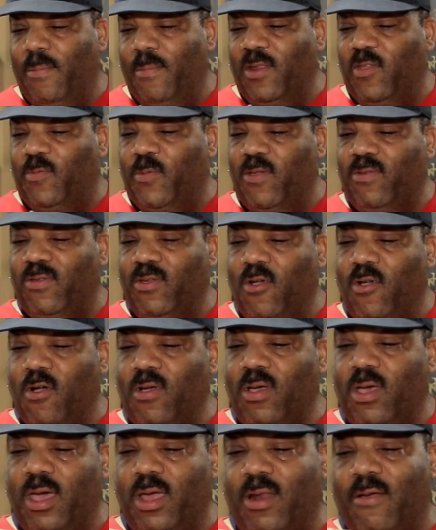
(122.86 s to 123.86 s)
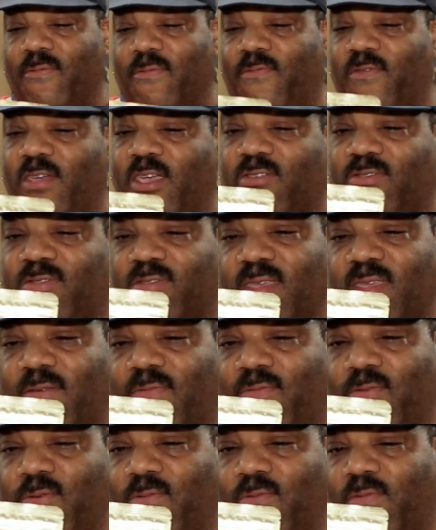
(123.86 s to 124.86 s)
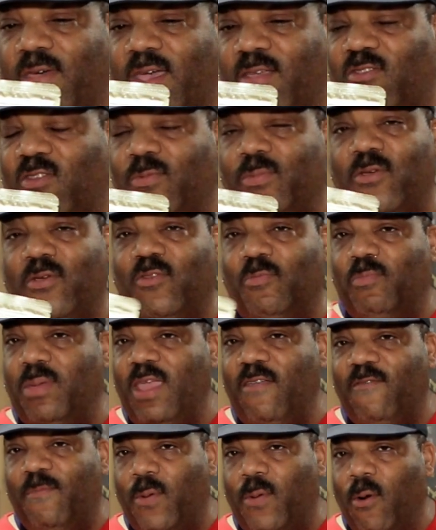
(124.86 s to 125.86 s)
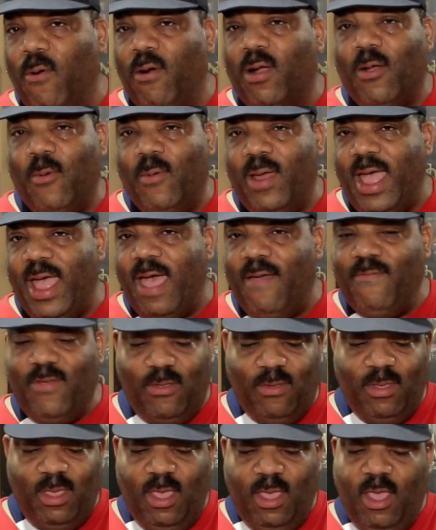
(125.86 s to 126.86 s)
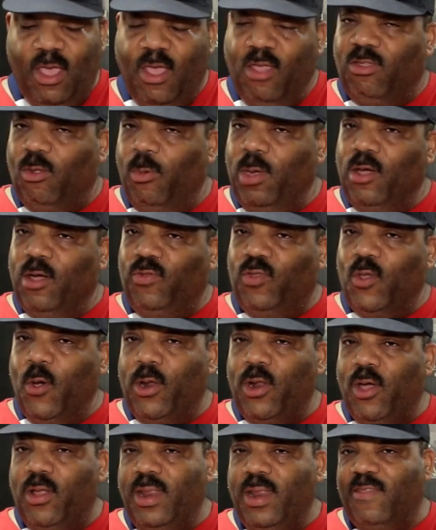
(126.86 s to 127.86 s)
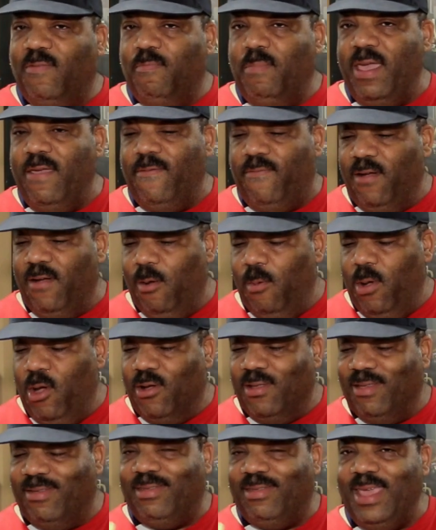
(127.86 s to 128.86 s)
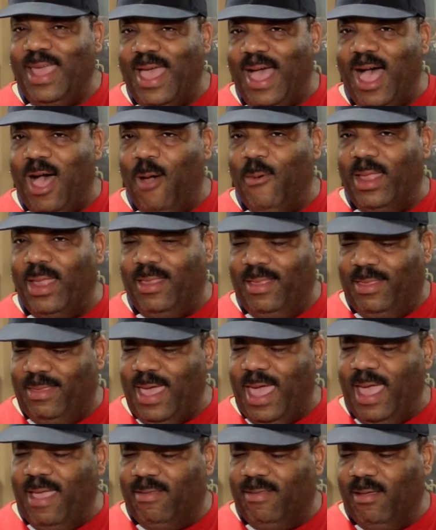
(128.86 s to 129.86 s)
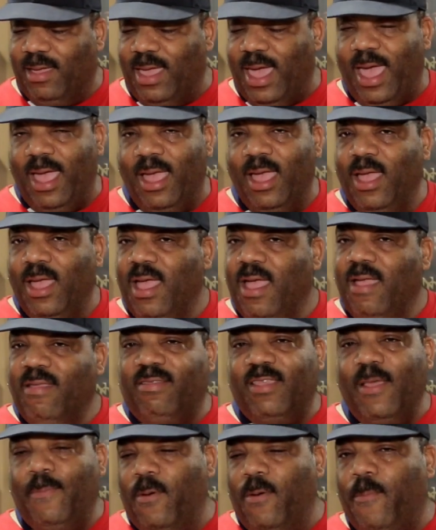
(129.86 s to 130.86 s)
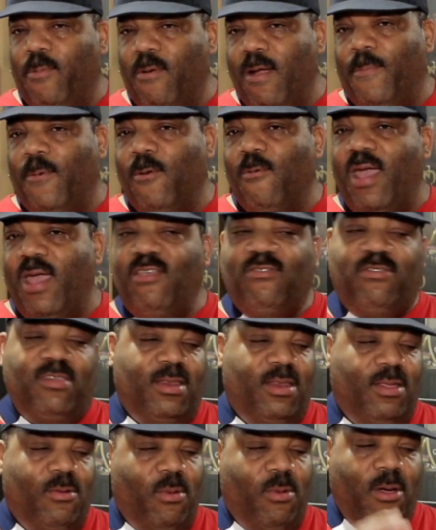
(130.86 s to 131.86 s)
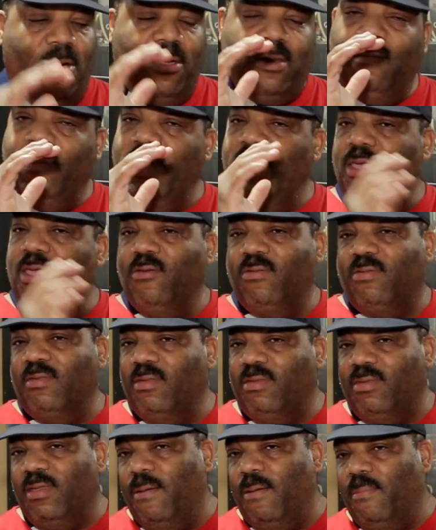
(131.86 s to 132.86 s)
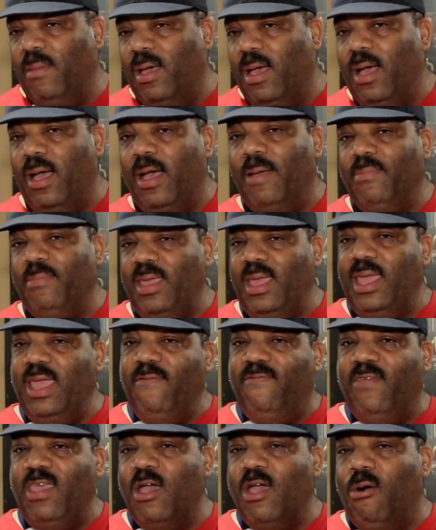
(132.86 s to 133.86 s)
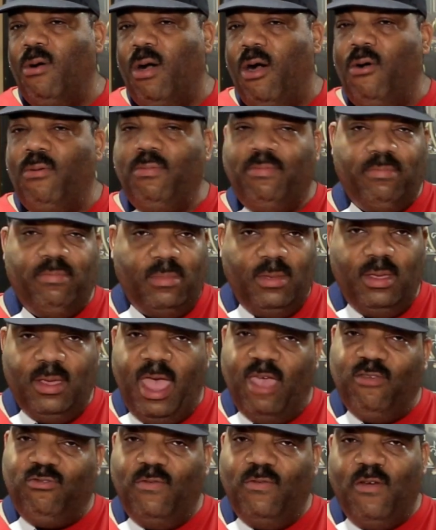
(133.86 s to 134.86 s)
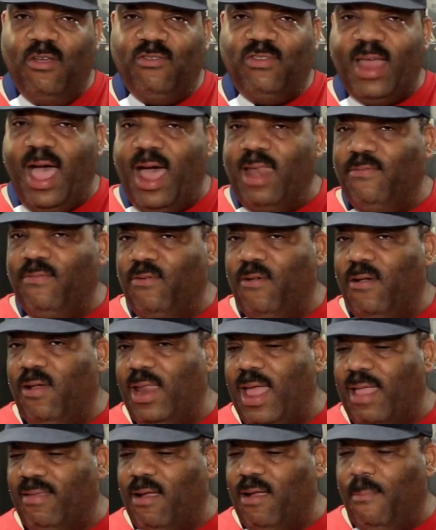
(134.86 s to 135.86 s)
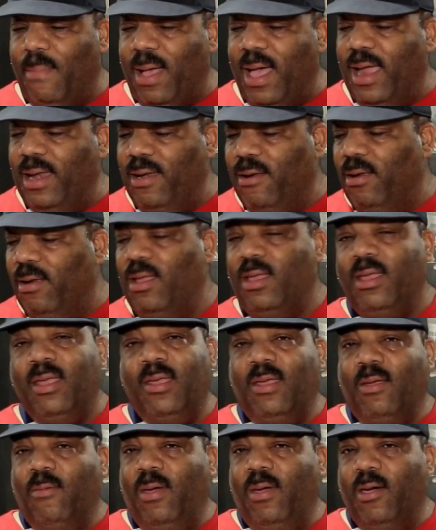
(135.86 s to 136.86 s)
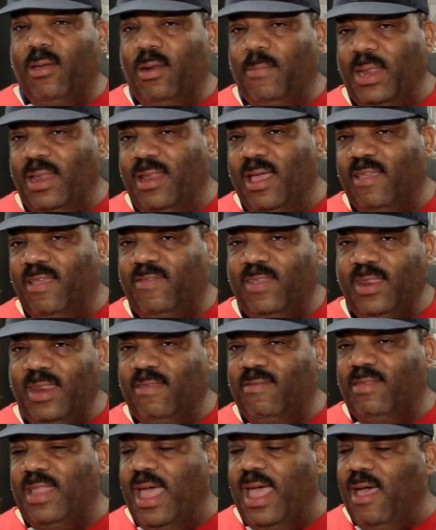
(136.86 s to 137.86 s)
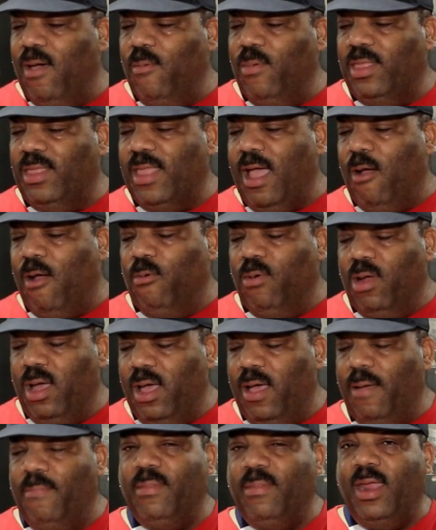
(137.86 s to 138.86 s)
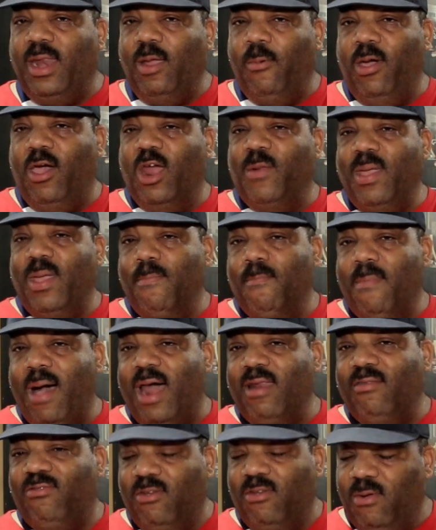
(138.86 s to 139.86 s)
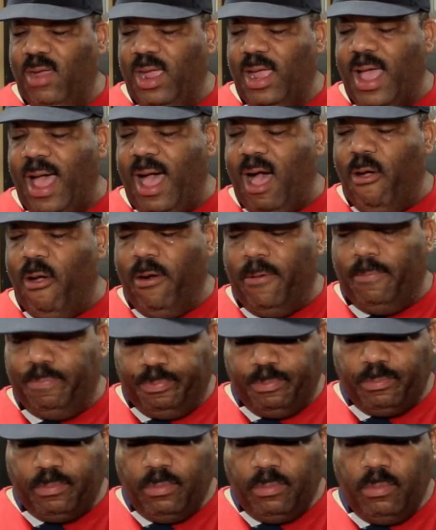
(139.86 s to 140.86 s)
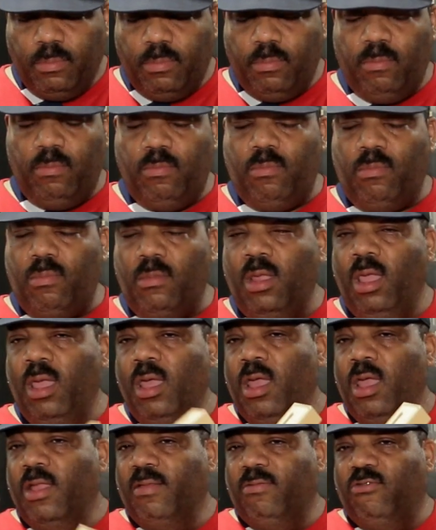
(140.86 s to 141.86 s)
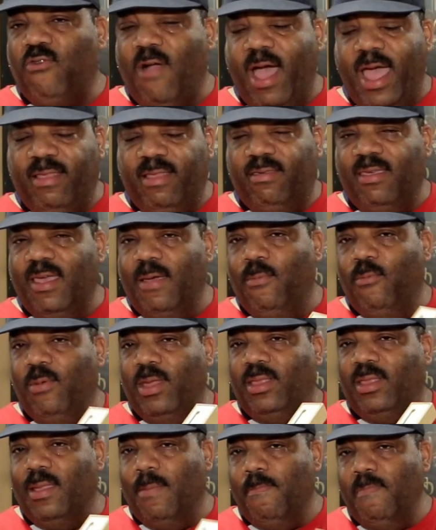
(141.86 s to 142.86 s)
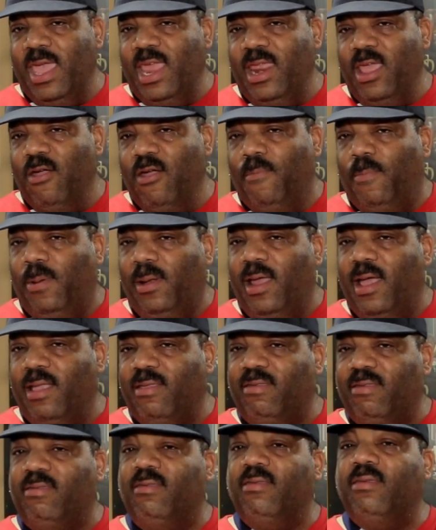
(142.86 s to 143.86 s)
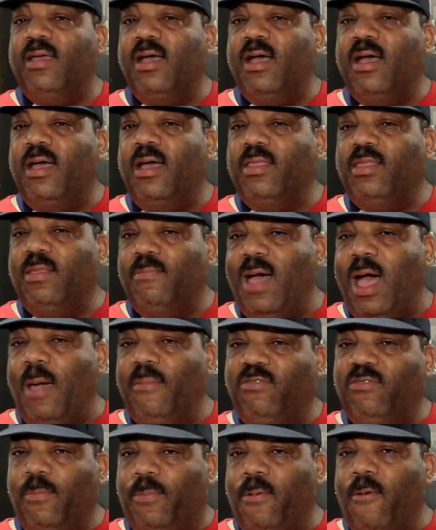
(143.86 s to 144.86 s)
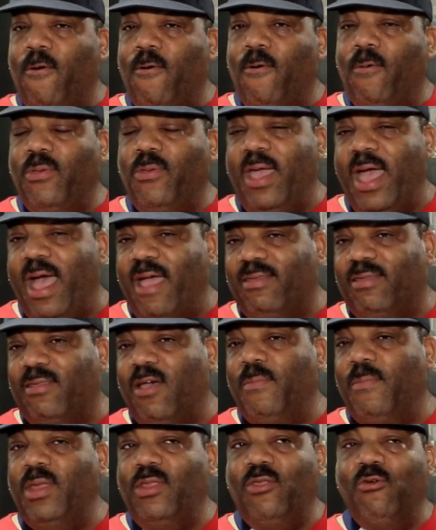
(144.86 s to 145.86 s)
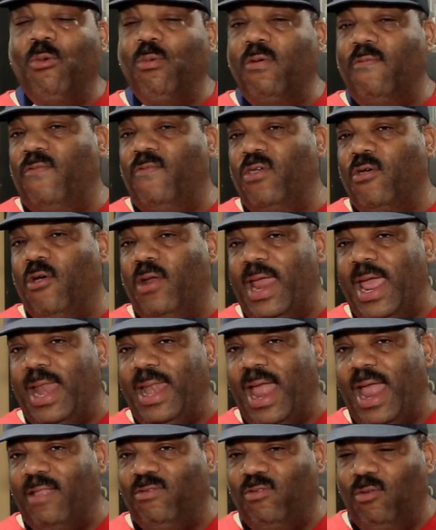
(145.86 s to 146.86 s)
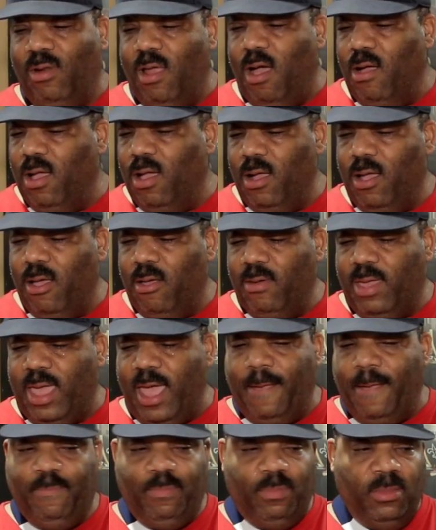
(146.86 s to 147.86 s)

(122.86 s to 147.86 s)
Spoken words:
and it's supposed to go good on fish, seafood, vegetables, beef, pork, or what have you. So we're going to throw it on this beef here, and we're going to see how it tastes, okay? Simple preparation. We're going to be using some EVOO, extra virgin olive oil, as our binder. We're going to be dusting this down with our rub, and then we're going to be monitoring our tri-tip with the Meteor Plus thermometer probe. You guys saw me do a review on that not too long ago, okay?